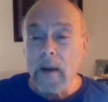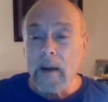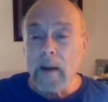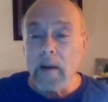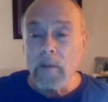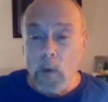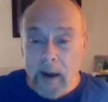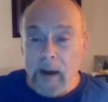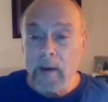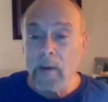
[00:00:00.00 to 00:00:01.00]
If
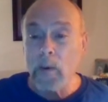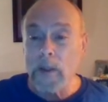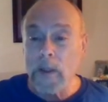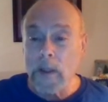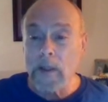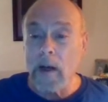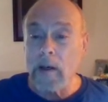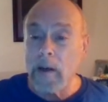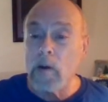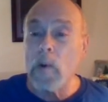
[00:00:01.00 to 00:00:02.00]
we were just a
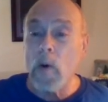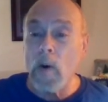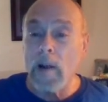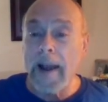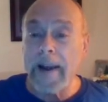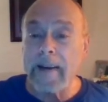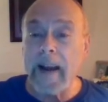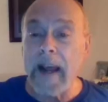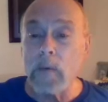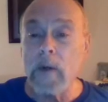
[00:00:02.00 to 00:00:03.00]
little more like
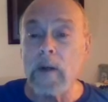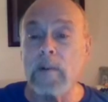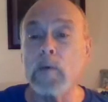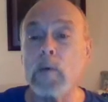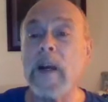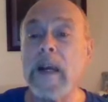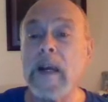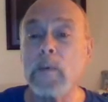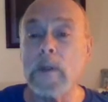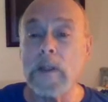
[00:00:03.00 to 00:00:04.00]
that, if
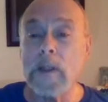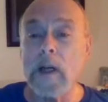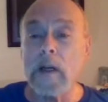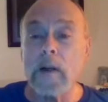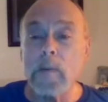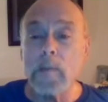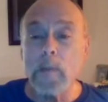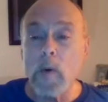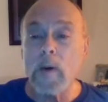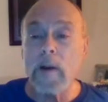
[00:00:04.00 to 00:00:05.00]
we were just a little
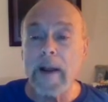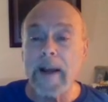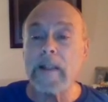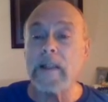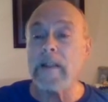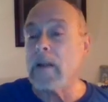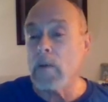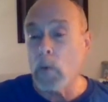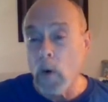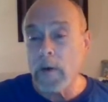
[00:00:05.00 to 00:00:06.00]
more like the
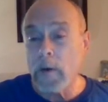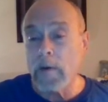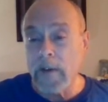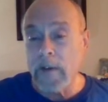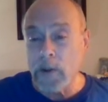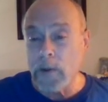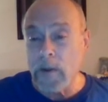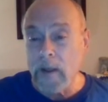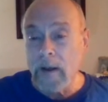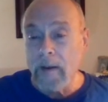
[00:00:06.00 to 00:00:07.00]
royal official
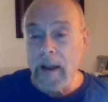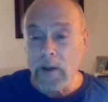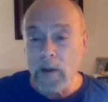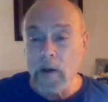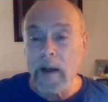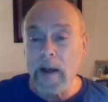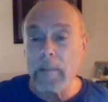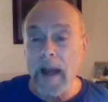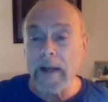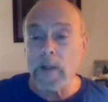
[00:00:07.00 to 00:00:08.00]
and took him
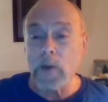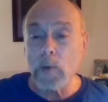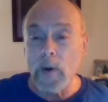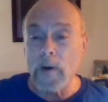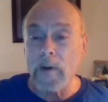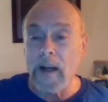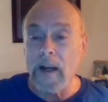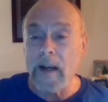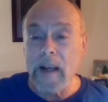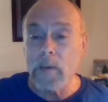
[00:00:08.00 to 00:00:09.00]
at his word that
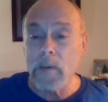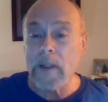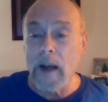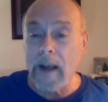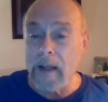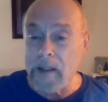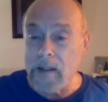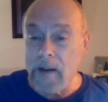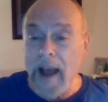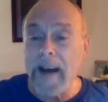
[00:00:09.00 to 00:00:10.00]
he is
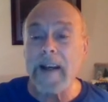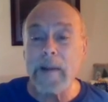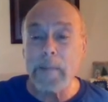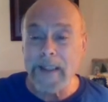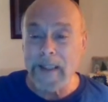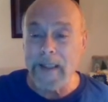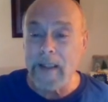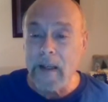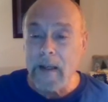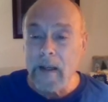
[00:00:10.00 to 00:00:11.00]
not limited
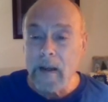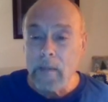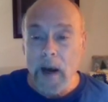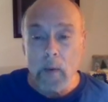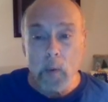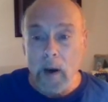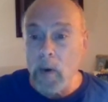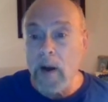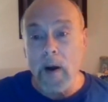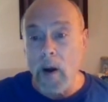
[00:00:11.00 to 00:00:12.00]
by where
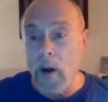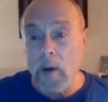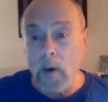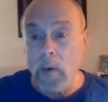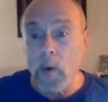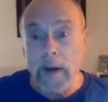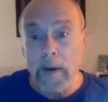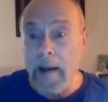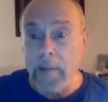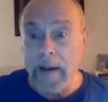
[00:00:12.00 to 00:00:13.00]
we are or what
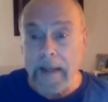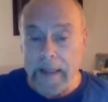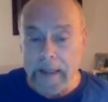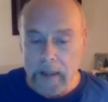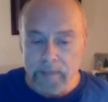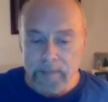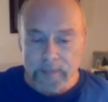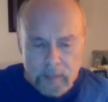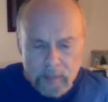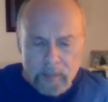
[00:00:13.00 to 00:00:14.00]
time it is.
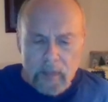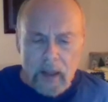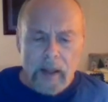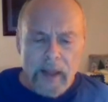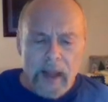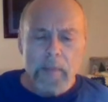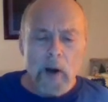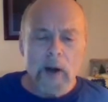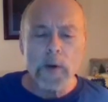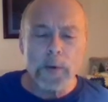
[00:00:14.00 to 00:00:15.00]
Then
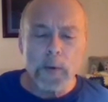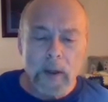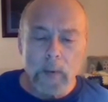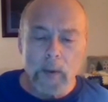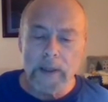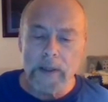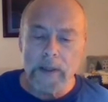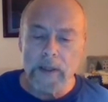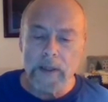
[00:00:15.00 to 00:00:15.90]
miracle 3 was